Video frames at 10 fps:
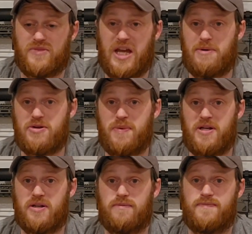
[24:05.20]
Ammo
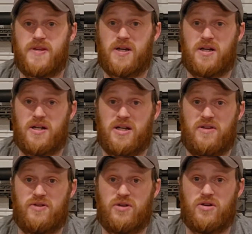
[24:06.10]
dependent.
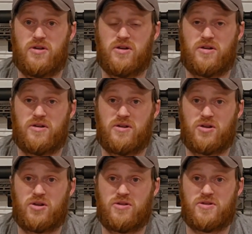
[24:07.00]
If you're
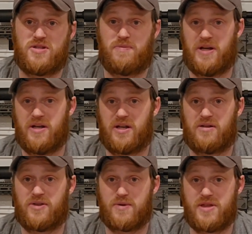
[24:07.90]

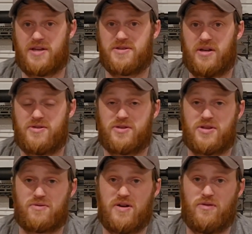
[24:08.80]
spending $3,000 on
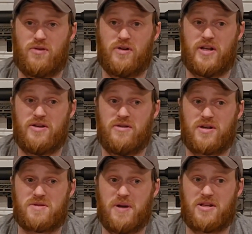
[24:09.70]
this rifle and you
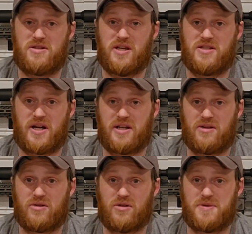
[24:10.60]
expect to get tiny
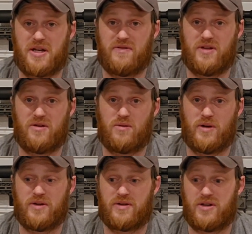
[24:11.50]
little groups out of it
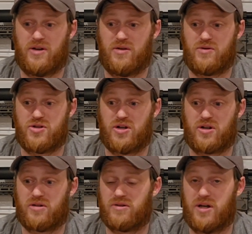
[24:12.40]
with
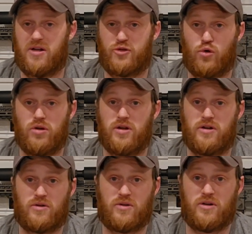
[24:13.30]
junk
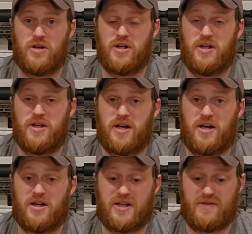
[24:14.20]
Tula or
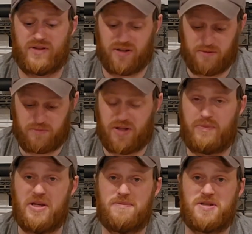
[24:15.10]
even the
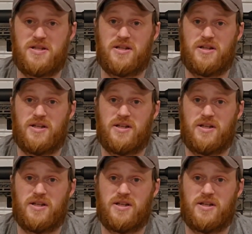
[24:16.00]
PMC,